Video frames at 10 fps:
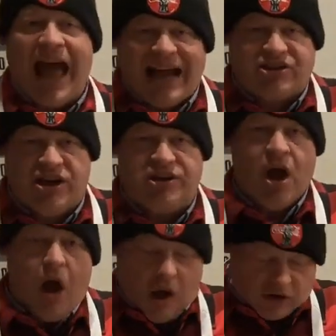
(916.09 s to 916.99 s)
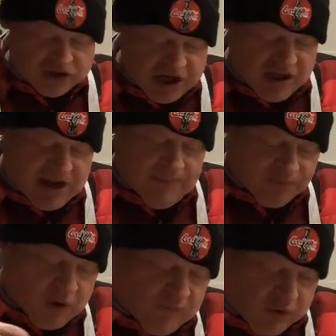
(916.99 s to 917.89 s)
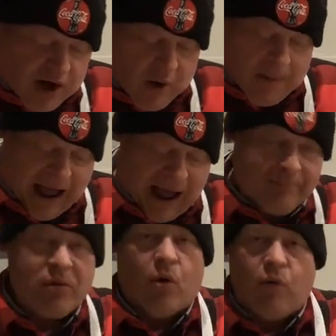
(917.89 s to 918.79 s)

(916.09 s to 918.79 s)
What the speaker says: Texas chili Frito pie